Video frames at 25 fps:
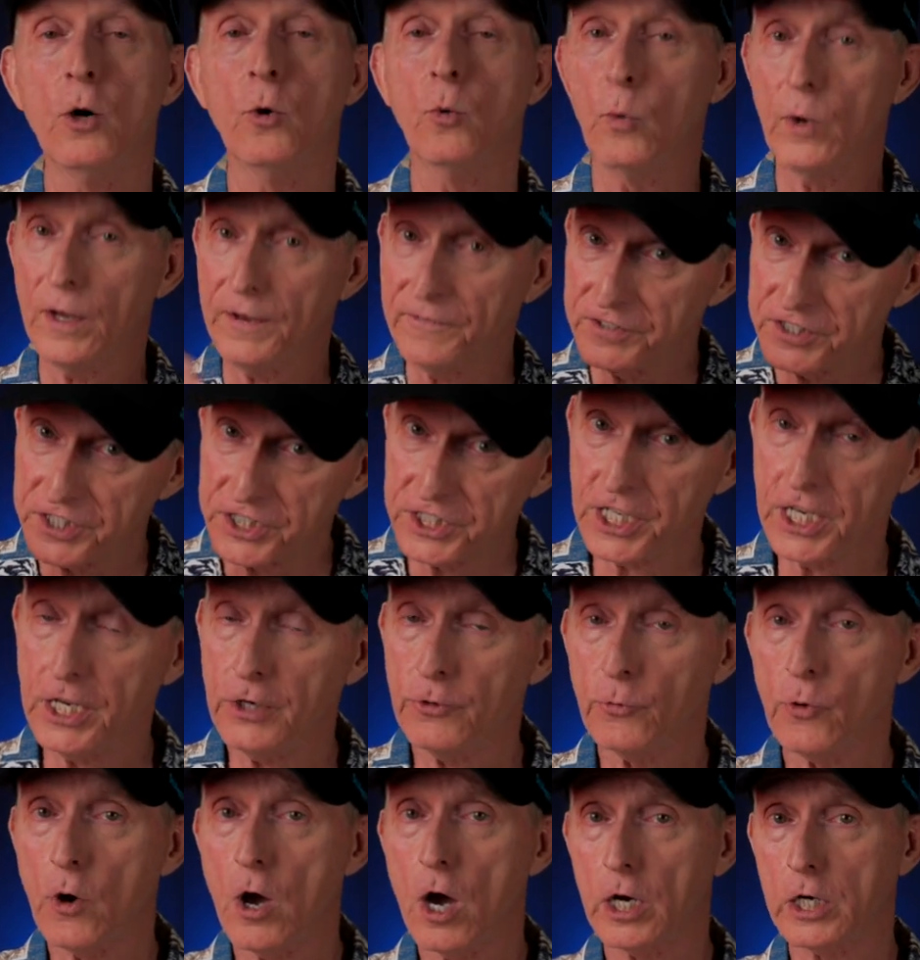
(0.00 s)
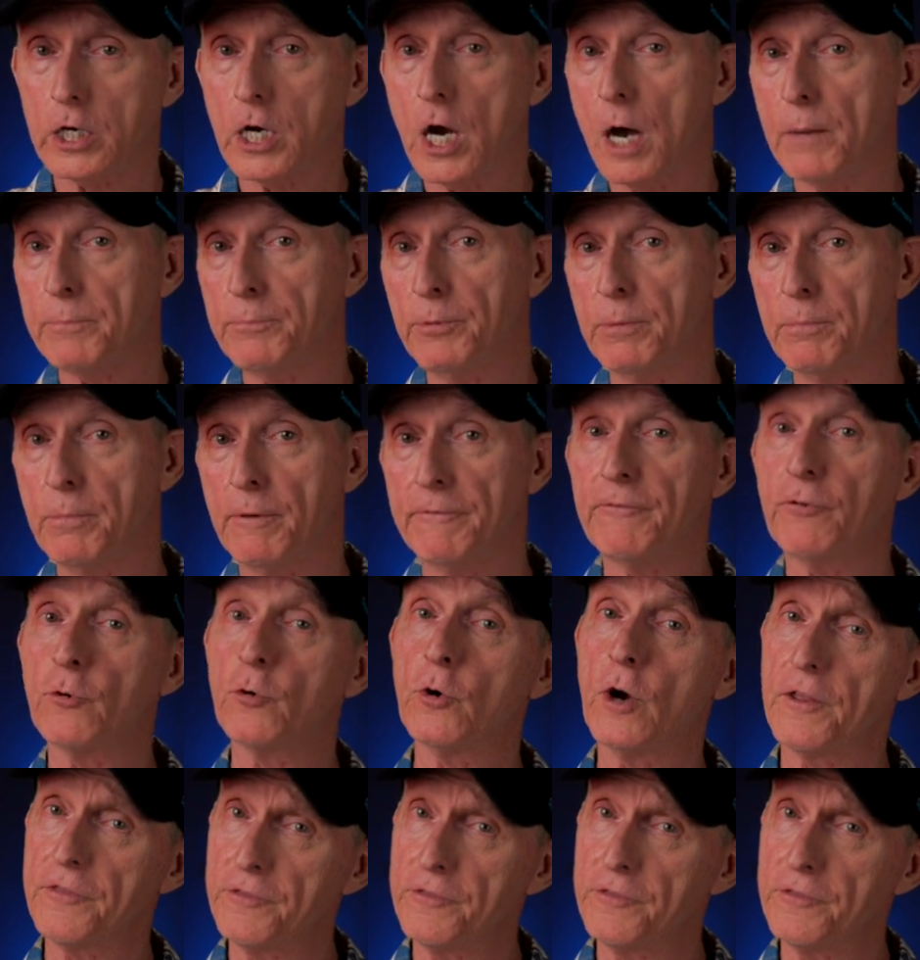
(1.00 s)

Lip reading: We've seen Rock Opera before.